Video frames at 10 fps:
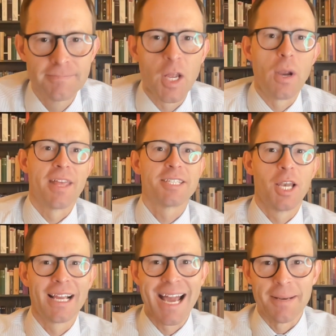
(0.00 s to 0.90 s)
All right, that's all
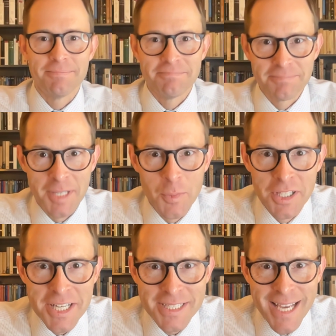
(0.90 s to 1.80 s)
I got. I'm getting
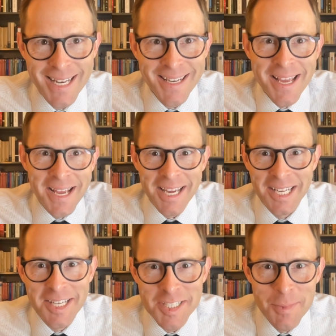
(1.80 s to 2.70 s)
really excited. I got to
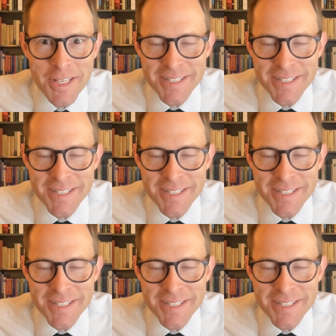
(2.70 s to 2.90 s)
cut some of this